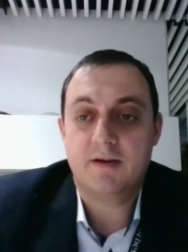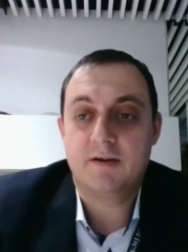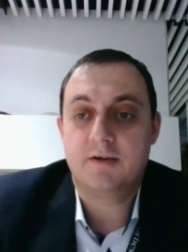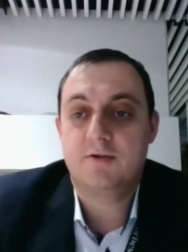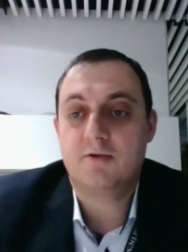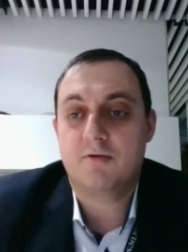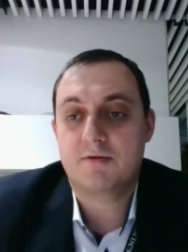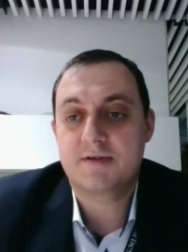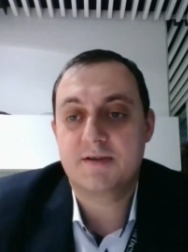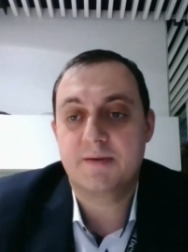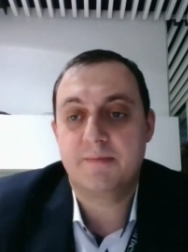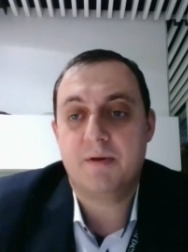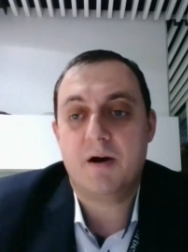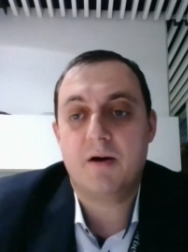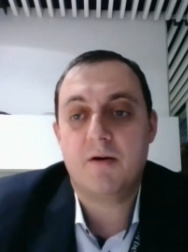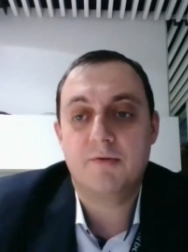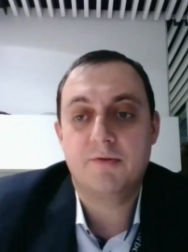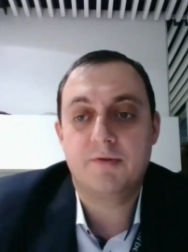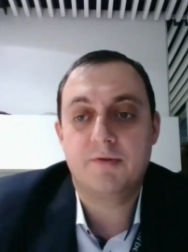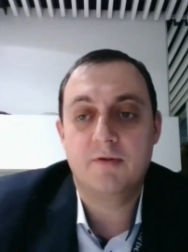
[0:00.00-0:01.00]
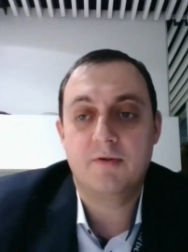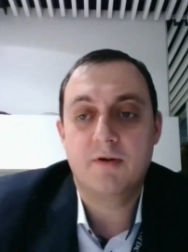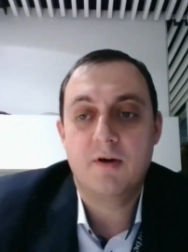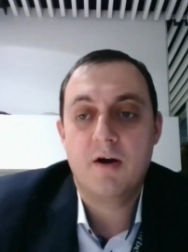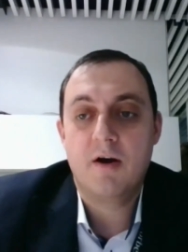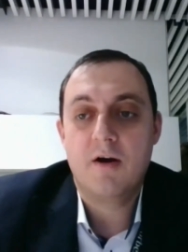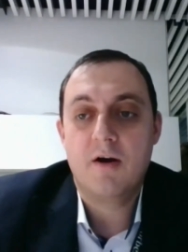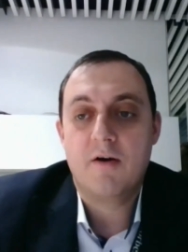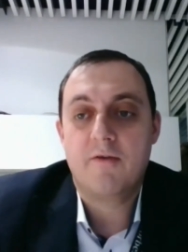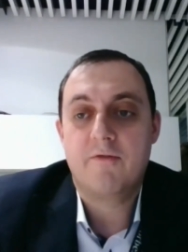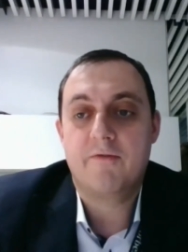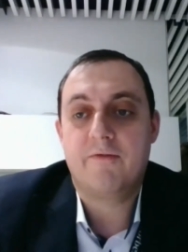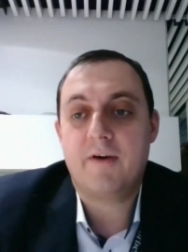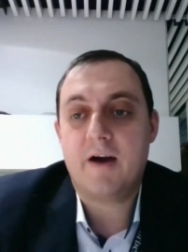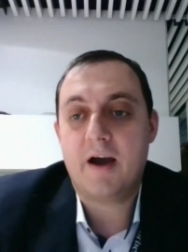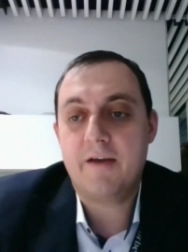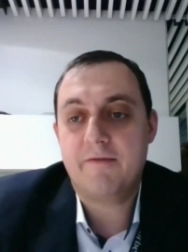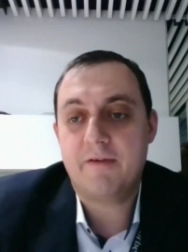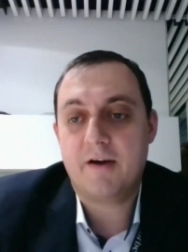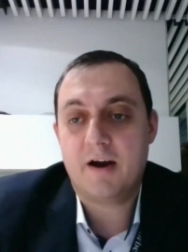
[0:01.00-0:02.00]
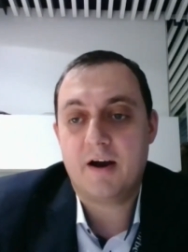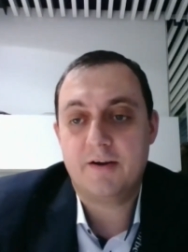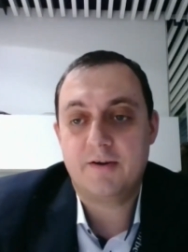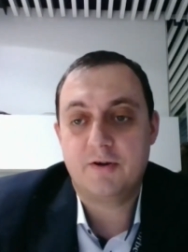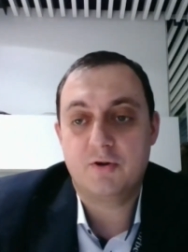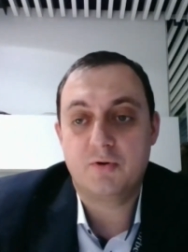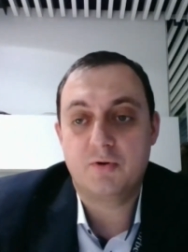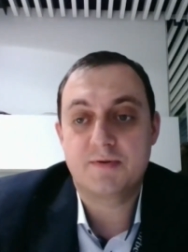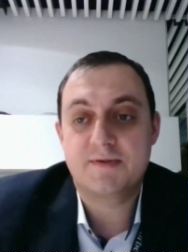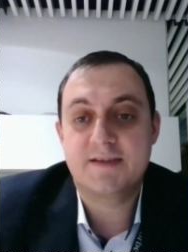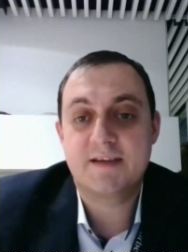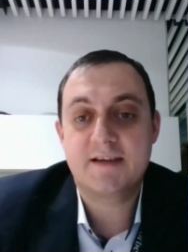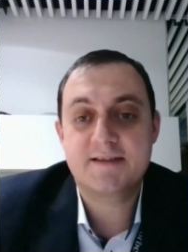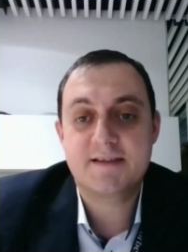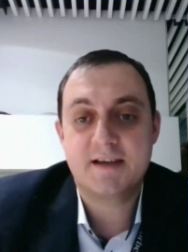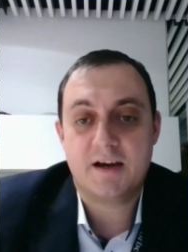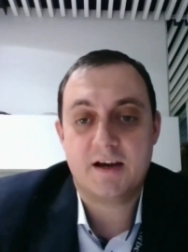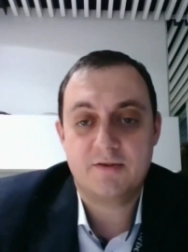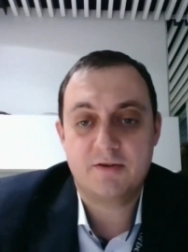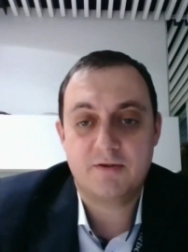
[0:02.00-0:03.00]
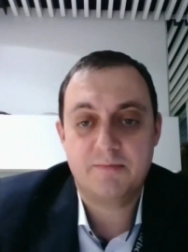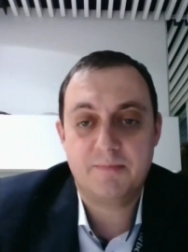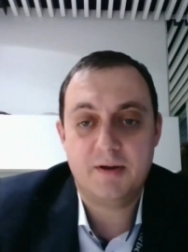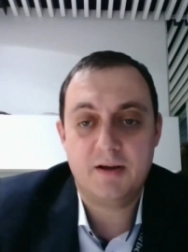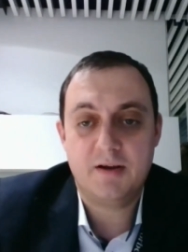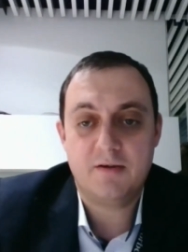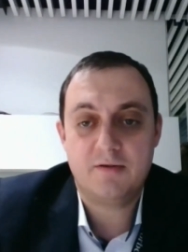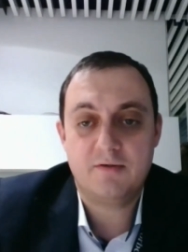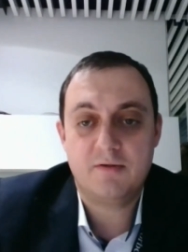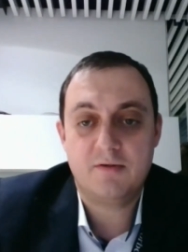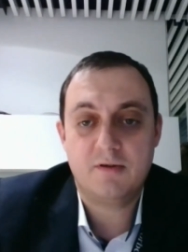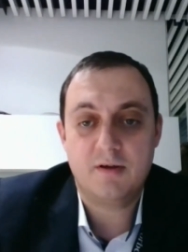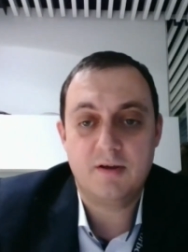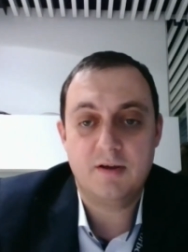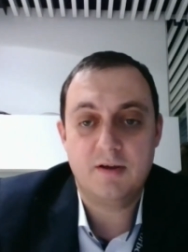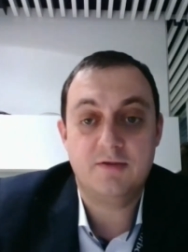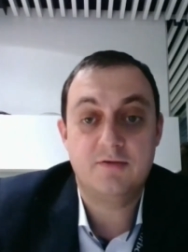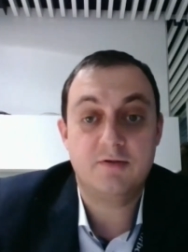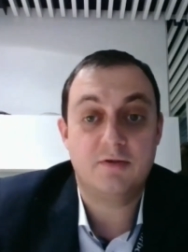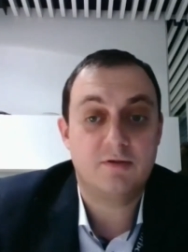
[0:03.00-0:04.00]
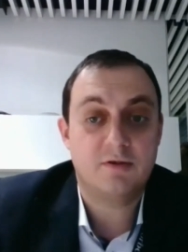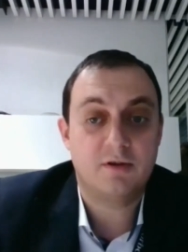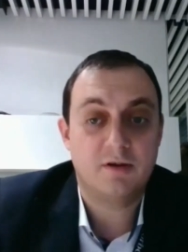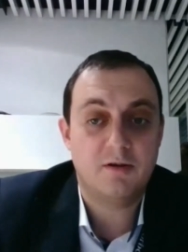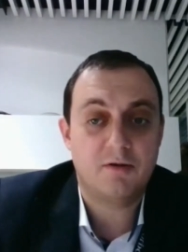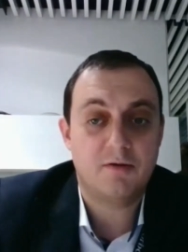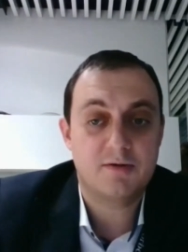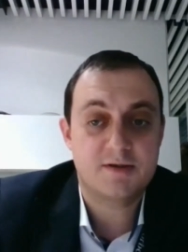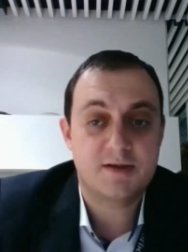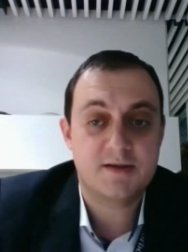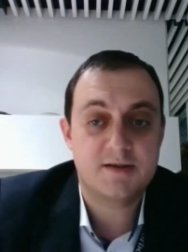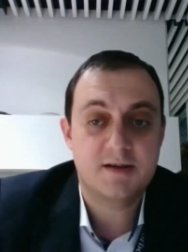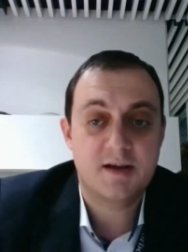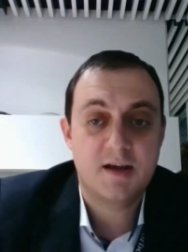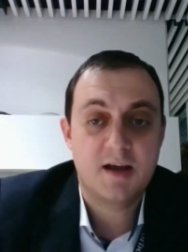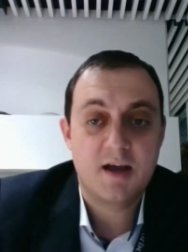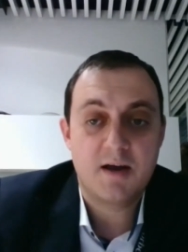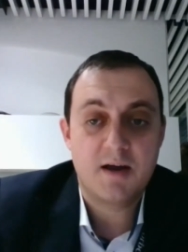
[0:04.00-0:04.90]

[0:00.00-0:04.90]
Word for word: uh, uh talks about uh, 500 to 600 billion in total losses,